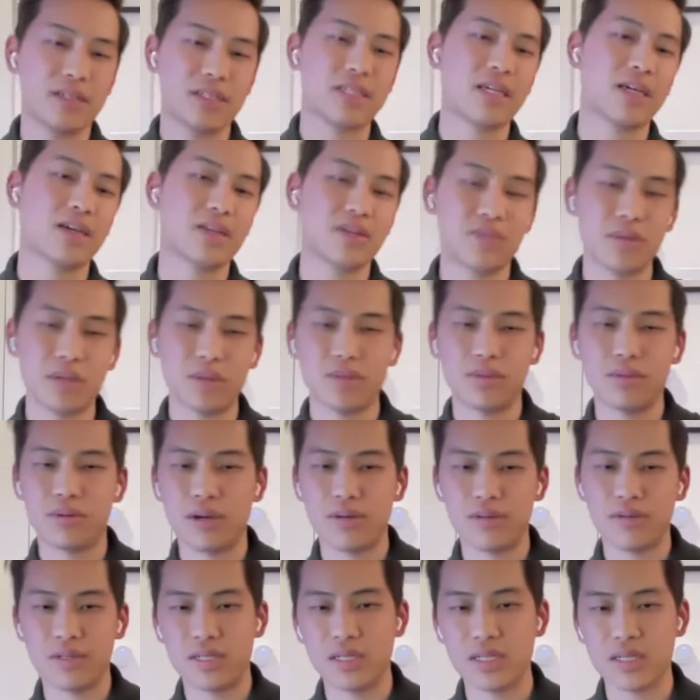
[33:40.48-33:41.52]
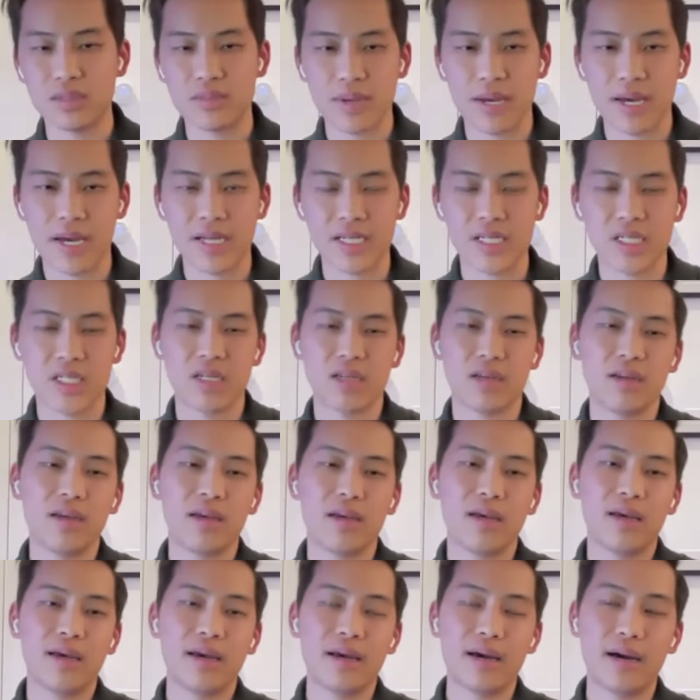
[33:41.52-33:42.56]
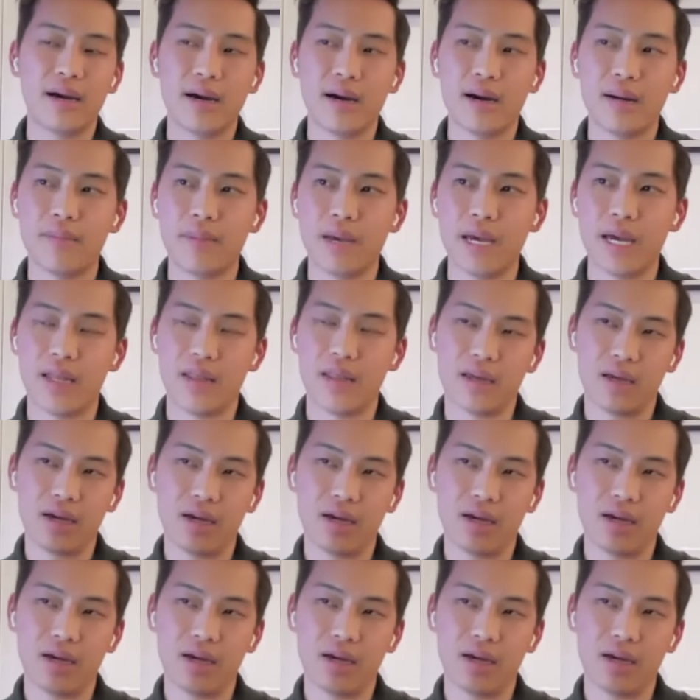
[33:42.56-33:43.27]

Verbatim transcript: having salespeople, having dispatch, and